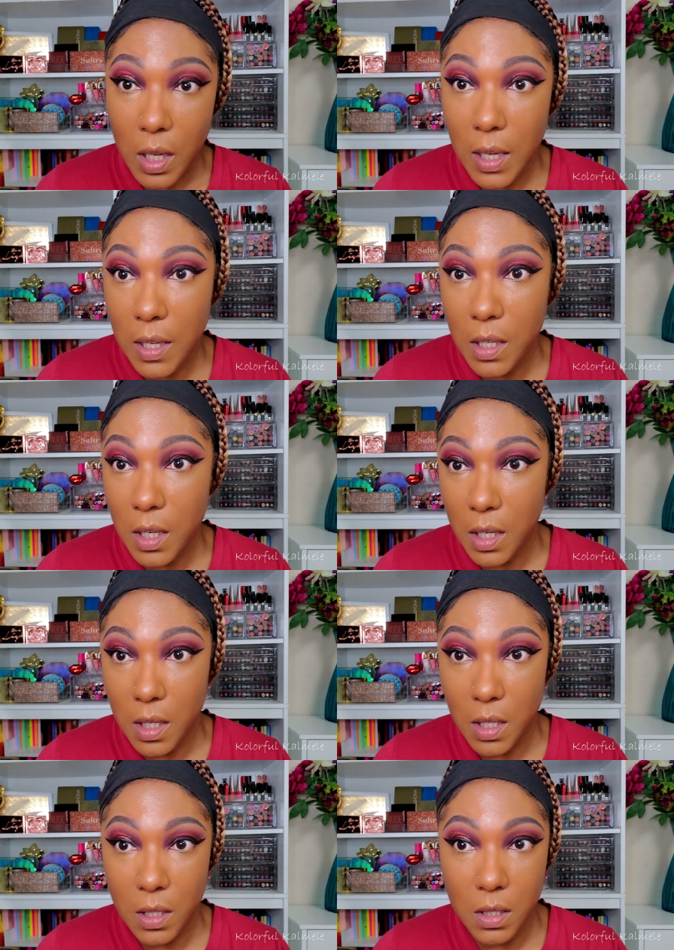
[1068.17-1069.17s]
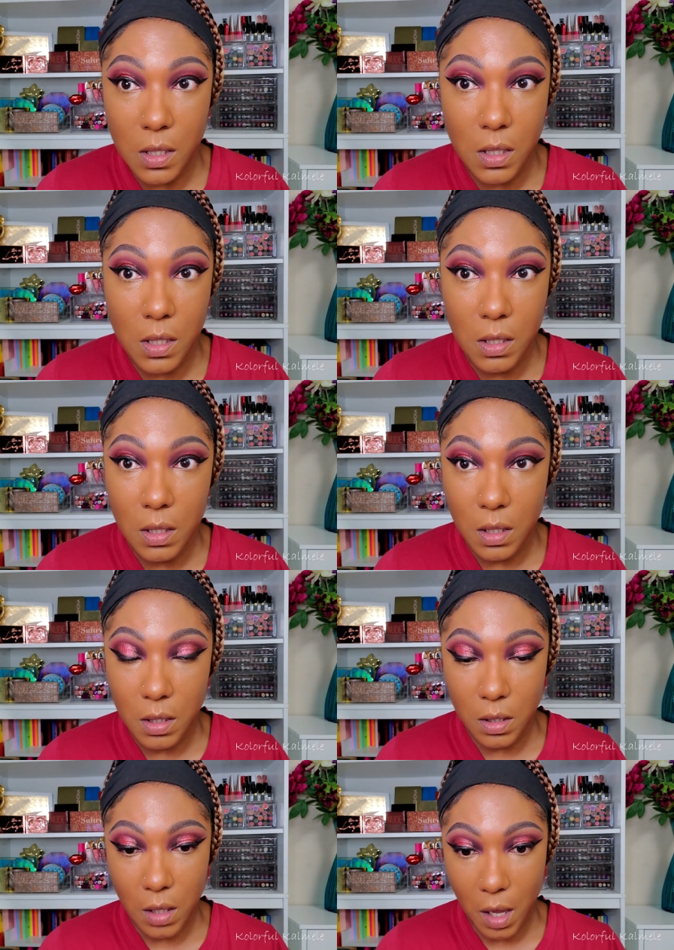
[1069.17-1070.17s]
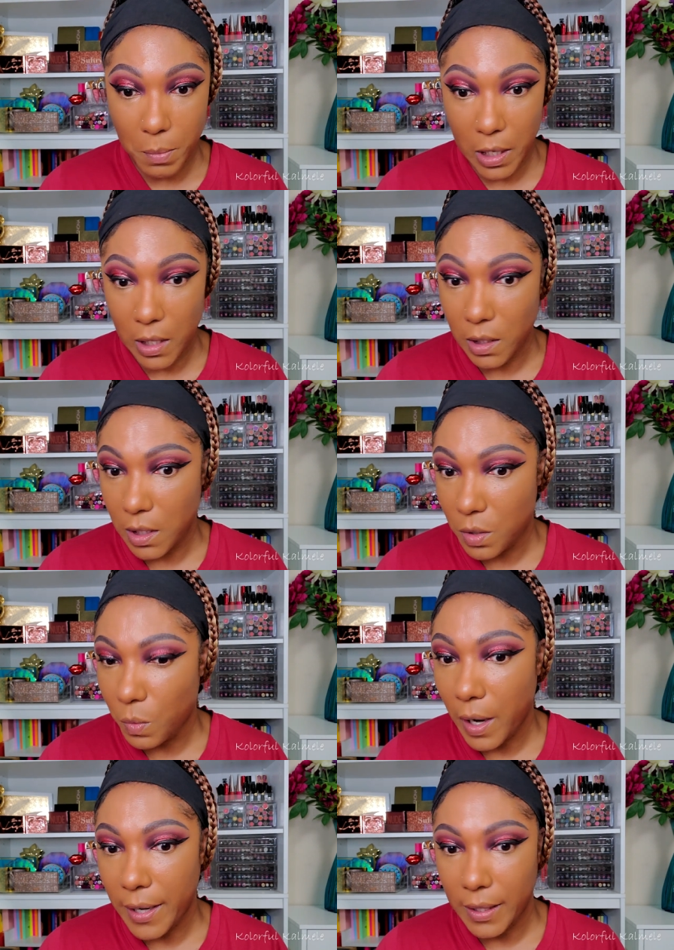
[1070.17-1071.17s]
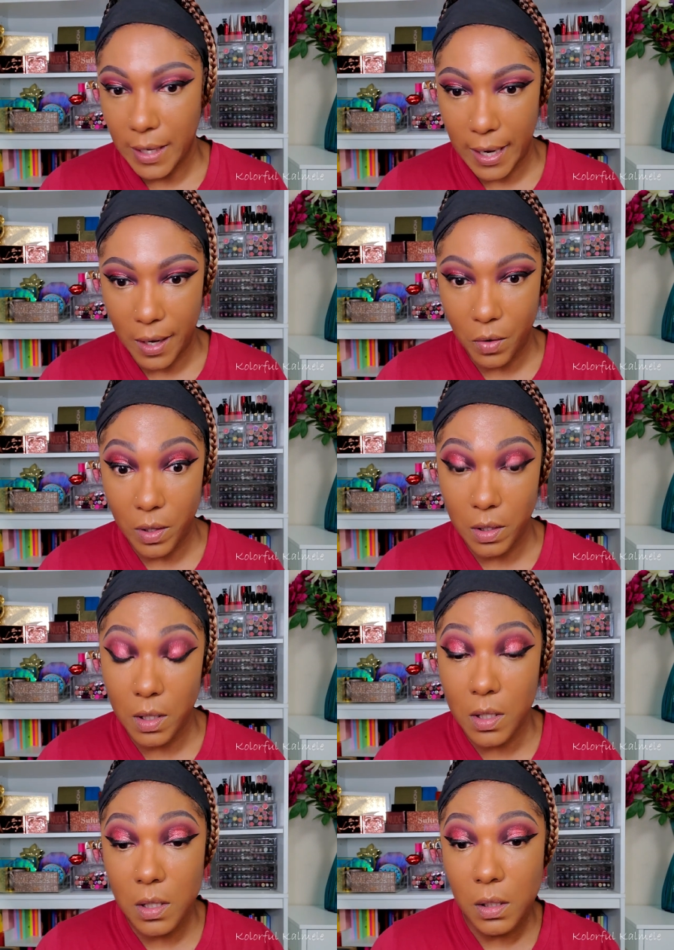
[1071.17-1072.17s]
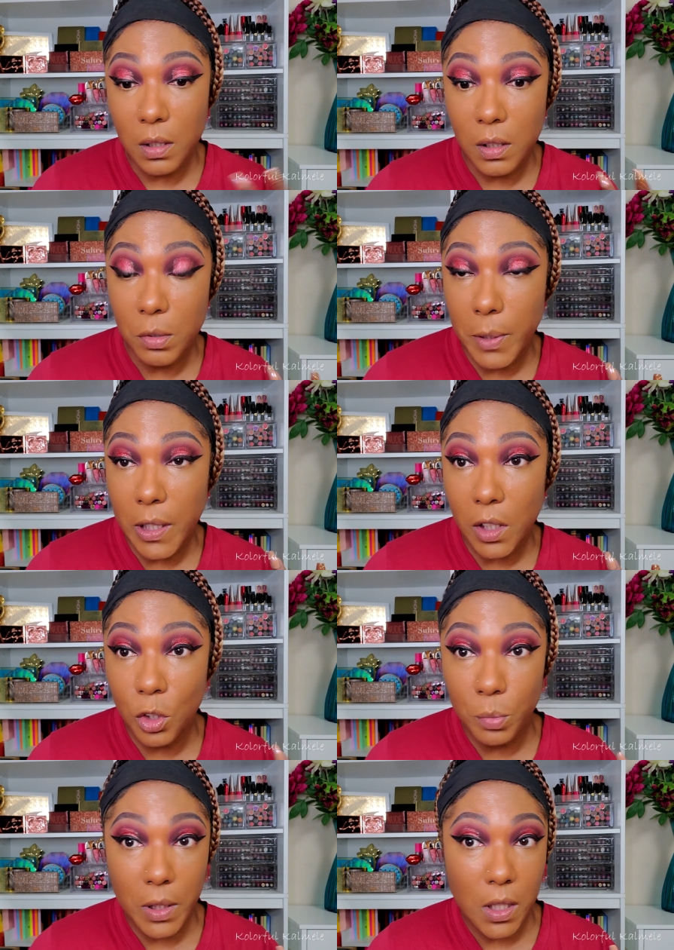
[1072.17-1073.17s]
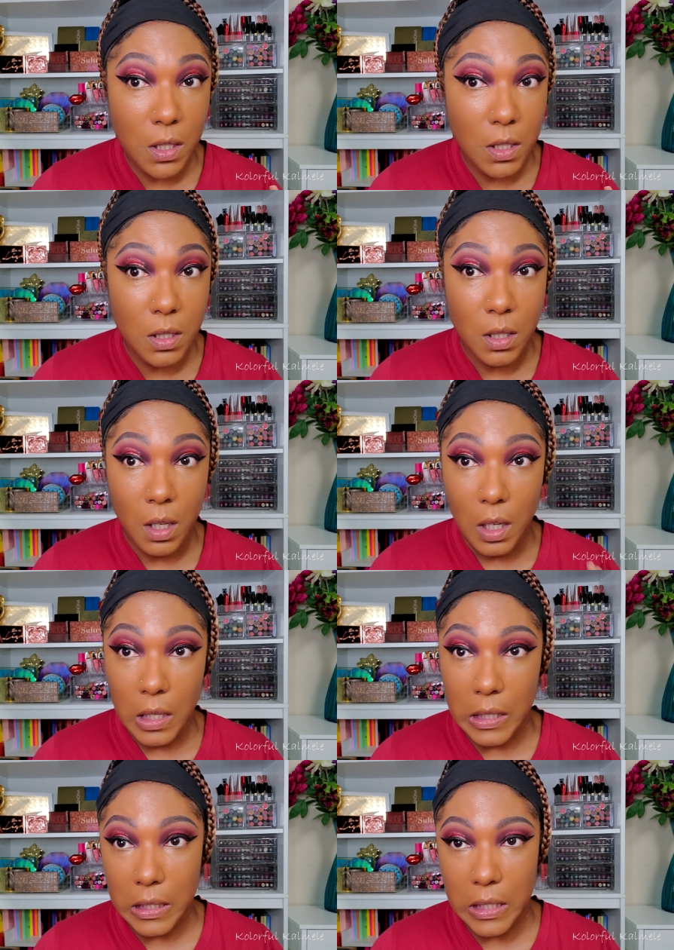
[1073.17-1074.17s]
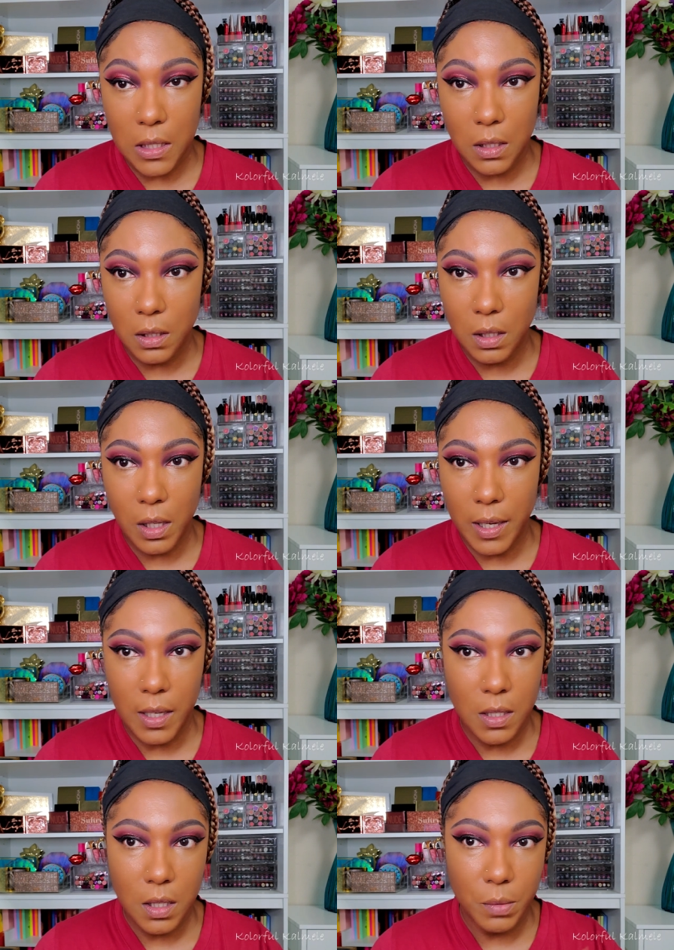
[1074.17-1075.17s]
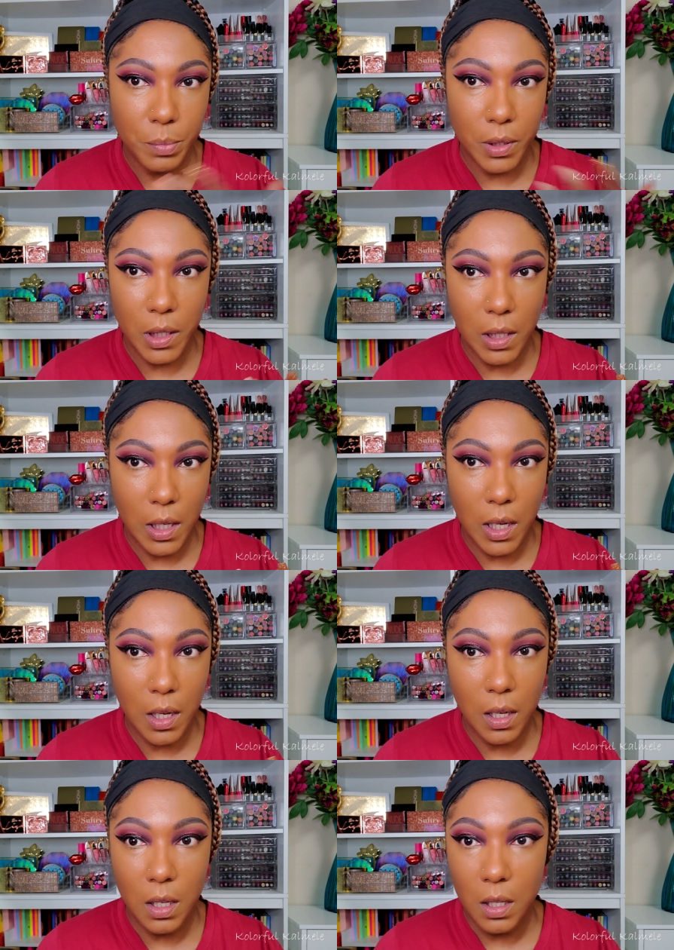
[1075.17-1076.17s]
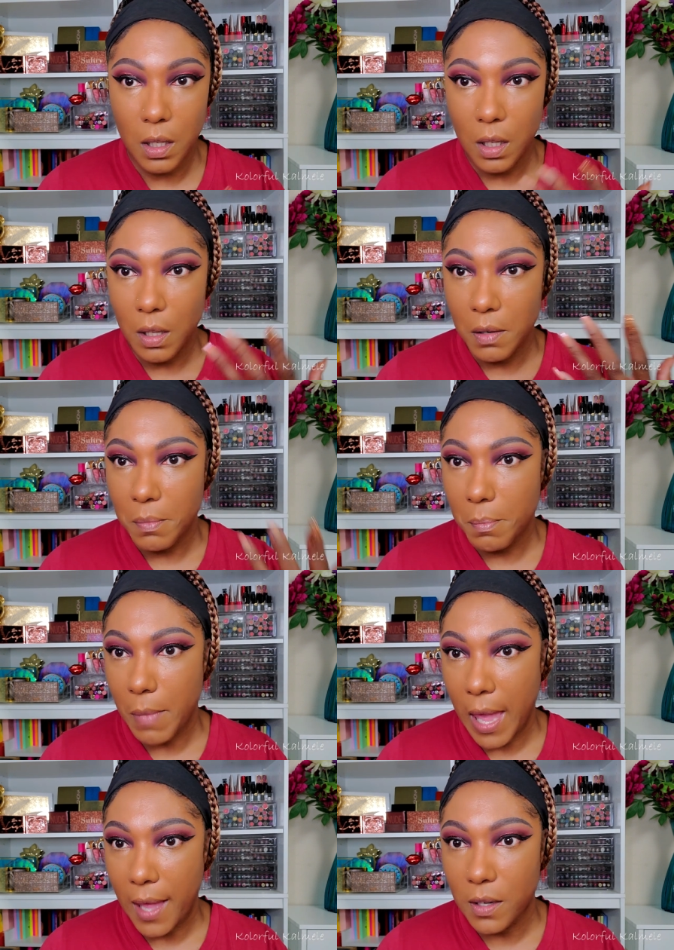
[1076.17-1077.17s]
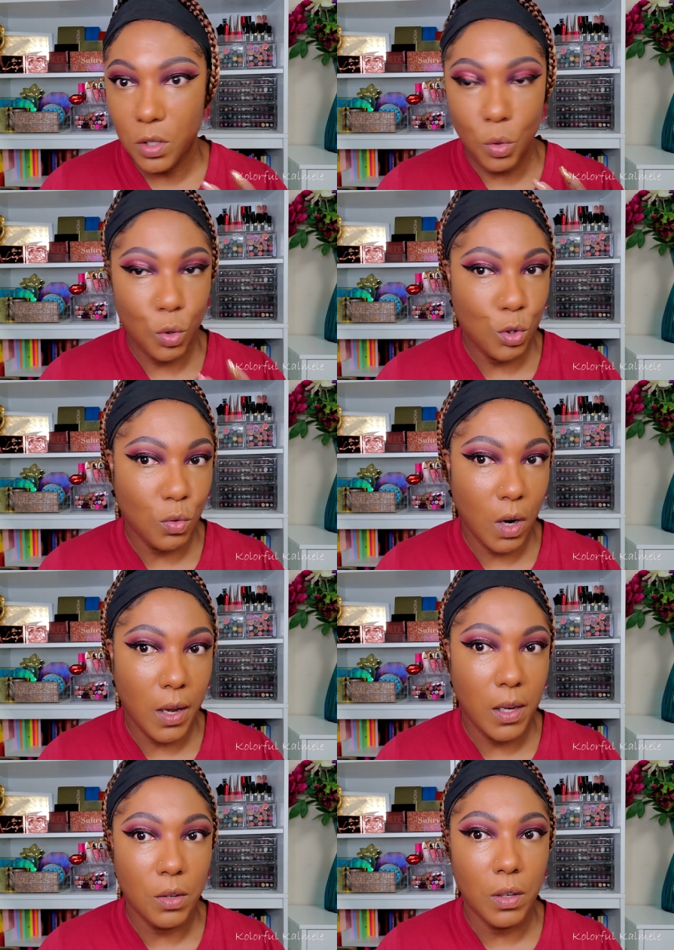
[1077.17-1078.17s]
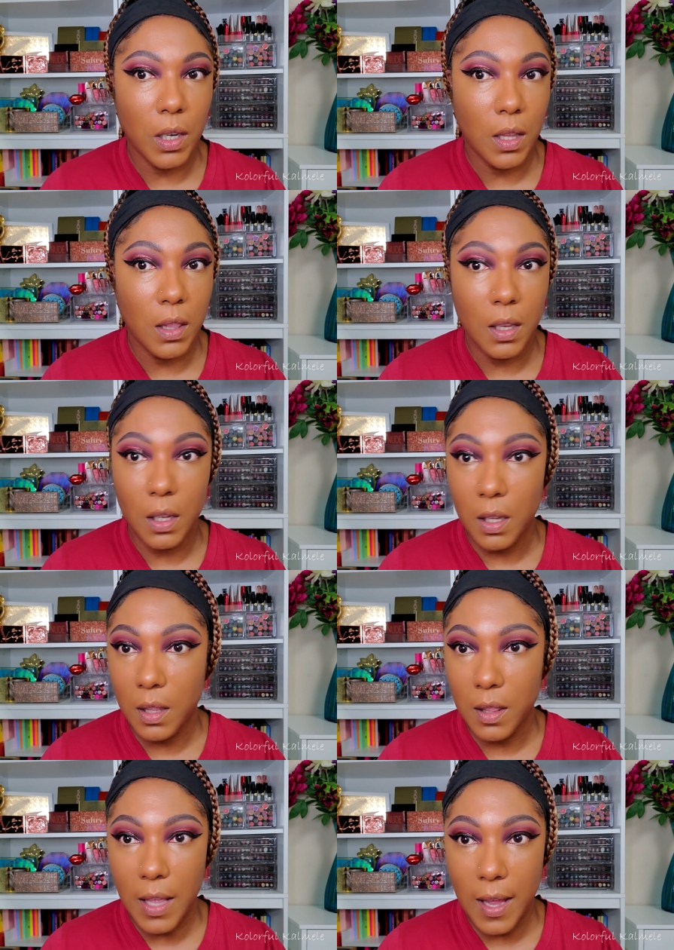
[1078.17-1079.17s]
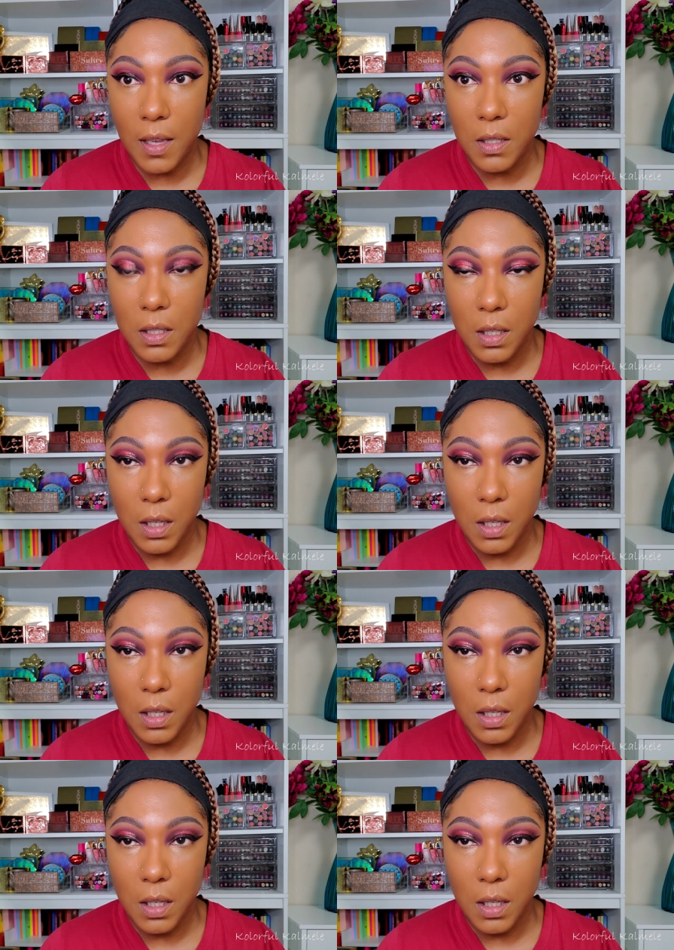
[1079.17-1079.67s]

It is, I mean, at least right now, it looks a little bit luminous. It doesn't look like it's completely matte or drying or anything like that.